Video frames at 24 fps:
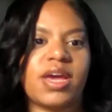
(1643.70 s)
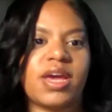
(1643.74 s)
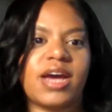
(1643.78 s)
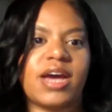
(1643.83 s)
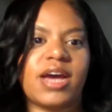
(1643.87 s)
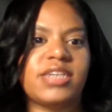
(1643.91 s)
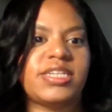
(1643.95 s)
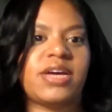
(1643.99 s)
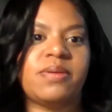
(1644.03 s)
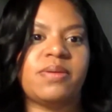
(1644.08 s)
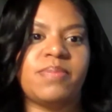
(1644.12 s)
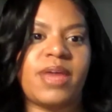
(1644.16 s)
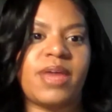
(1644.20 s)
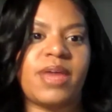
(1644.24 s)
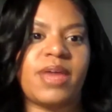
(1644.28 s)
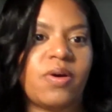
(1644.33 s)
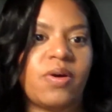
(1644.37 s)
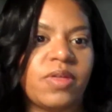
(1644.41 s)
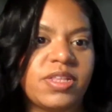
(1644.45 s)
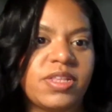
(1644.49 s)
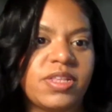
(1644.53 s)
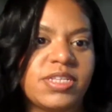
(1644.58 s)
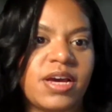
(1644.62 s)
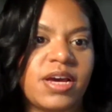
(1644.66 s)
I tell him that all
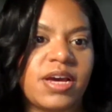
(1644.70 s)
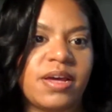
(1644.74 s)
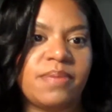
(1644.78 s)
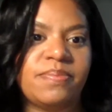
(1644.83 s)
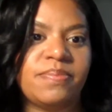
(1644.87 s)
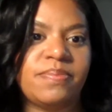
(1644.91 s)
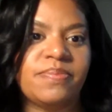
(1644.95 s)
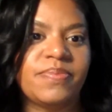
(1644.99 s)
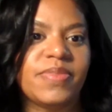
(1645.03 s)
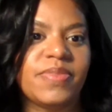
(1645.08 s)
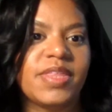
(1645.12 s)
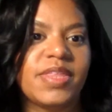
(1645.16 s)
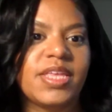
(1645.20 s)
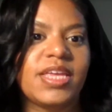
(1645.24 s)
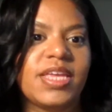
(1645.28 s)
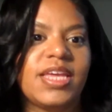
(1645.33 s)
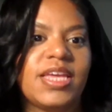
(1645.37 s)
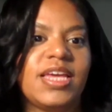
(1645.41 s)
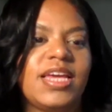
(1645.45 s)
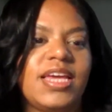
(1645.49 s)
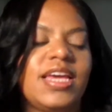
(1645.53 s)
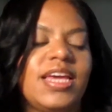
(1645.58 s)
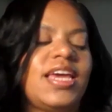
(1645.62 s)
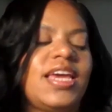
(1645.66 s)
the time,
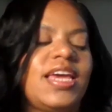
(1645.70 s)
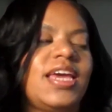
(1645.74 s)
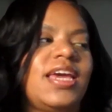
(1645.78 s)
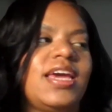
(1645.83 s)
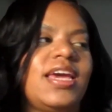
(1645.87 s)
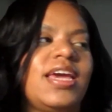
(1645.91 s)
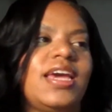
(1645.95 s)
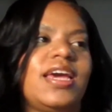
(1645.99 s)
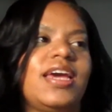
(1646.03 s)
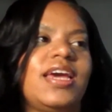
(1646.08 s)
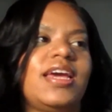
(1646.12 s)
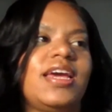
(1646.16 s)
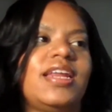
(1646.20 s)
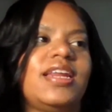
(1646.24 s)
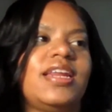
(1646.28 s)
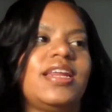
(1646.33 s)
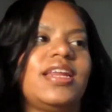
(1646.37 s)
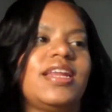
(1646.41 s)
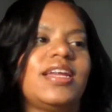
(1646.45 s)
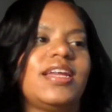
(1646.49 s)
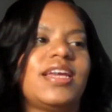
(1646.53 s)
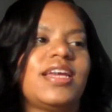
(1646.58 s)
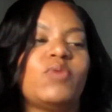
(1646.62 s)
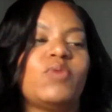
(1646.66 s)
and
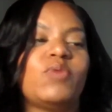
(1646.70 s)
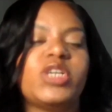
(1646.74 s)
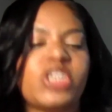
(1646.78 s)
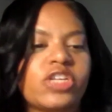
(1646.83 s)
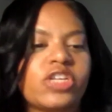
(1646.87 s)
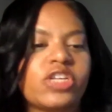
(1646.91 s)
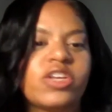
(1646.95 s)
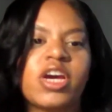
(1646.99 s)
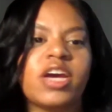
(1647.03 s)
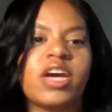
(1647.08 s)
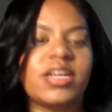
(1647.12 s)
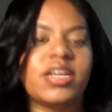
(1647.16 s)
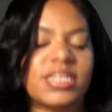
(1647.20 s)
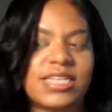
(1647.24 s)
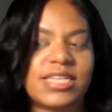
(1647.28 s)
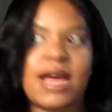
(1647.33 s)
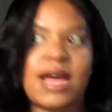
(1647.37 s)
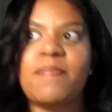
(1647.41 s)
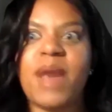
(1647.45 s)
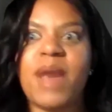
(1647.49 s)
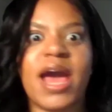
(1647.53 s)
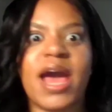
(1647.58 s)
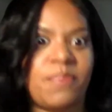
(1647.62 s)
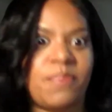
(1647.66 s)
which is good because I'm
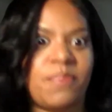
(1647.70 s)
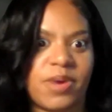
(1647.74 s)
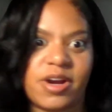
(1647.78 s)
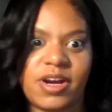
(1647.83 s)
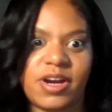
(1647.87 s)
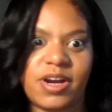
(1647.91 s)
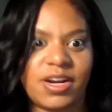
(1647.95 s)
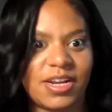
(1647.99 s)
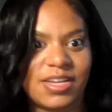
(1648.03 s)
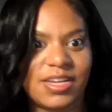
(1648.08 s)
hyper.